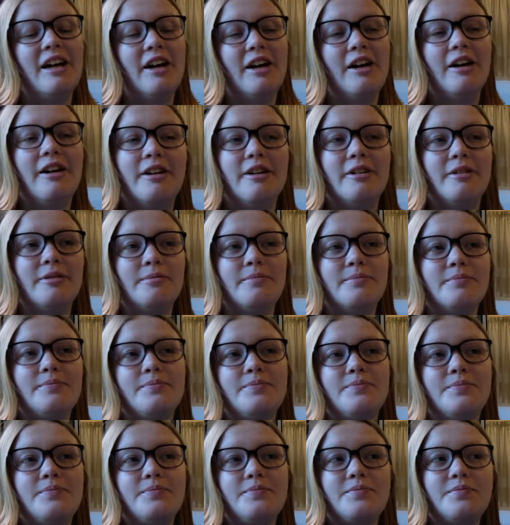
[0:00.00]
This
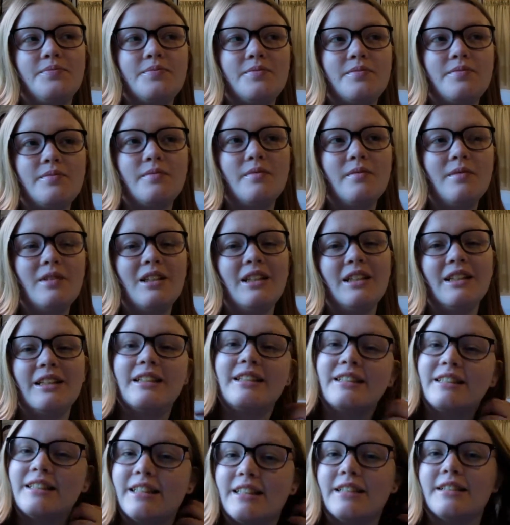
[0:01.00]

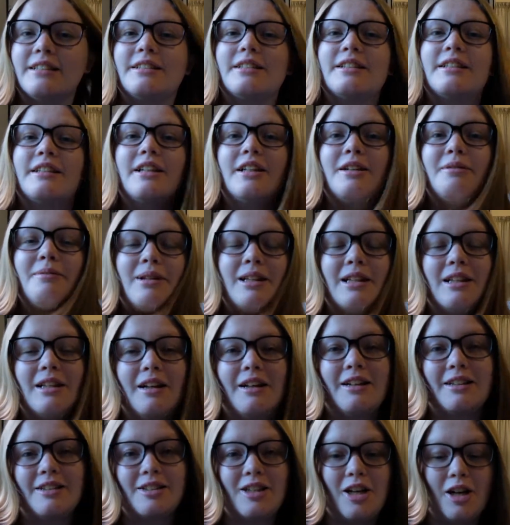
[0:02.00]
is going to be the
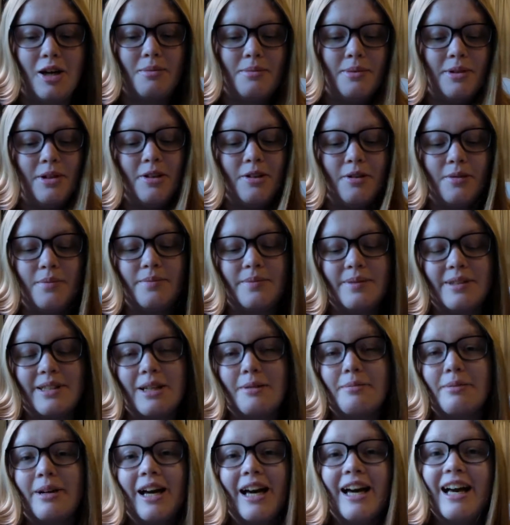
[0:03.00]
last time you
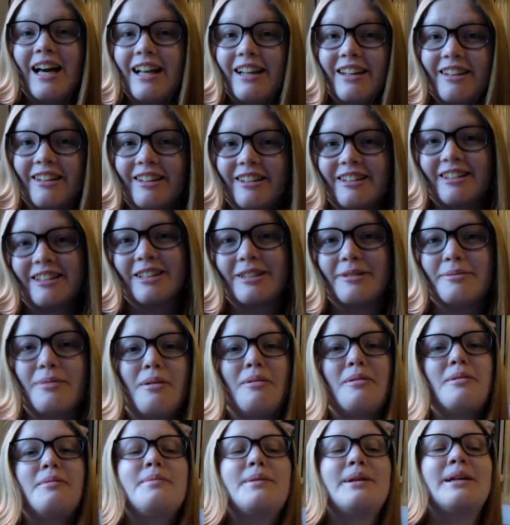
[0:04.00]
see my hair like this
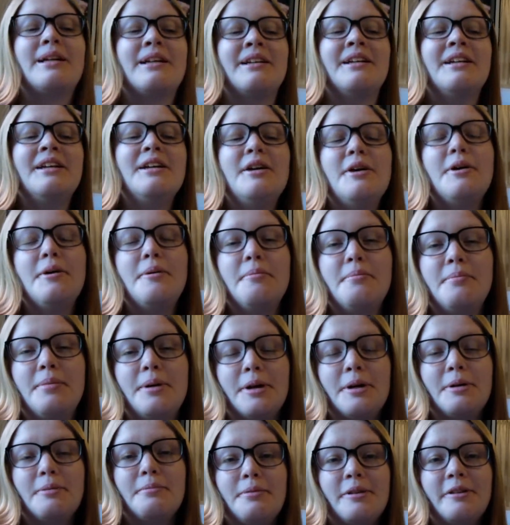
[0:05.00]
probably,
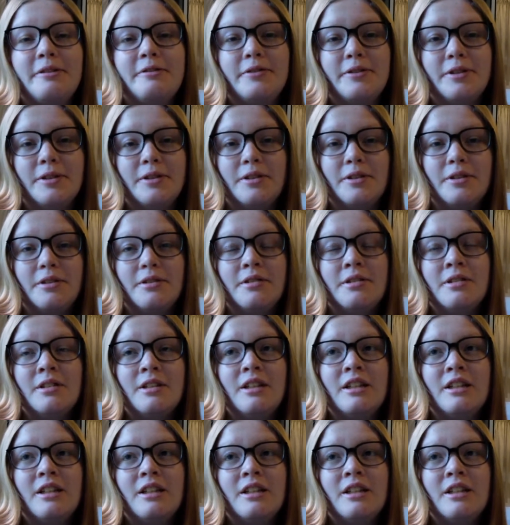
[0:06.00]
but before